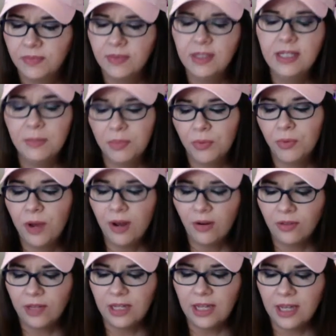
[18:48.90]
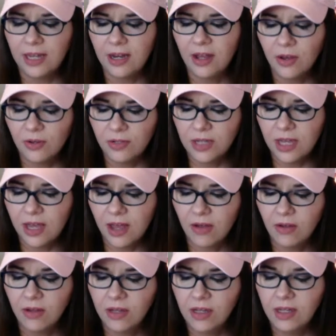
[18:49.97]
Temporarily in a
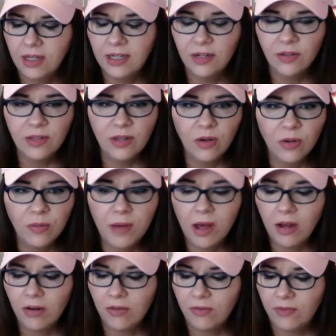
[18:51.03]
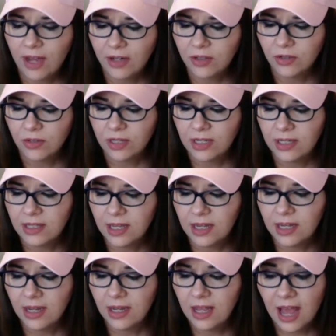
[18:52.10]
hotel near the old bottle factory, he
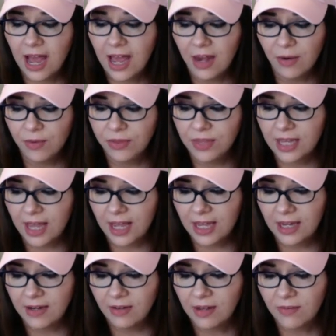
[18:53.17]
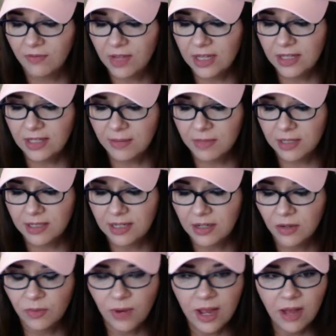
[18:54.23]
said. I don't think I can convince them to
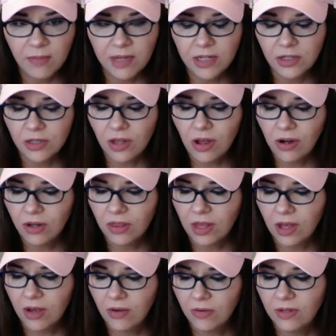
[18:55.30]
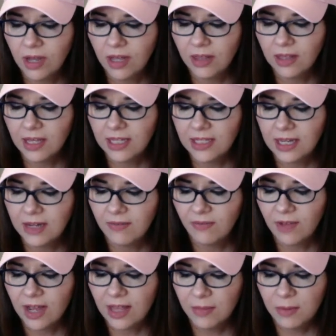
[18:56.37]
stick around much longer, though, not unless I can
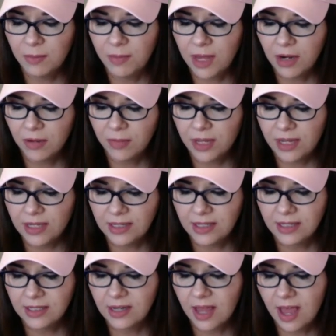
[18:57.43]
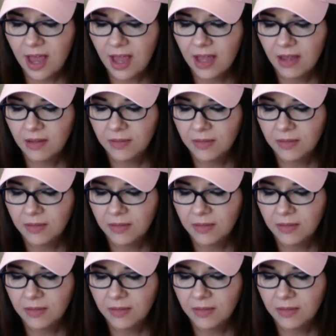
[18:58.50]
find them a better place to stay.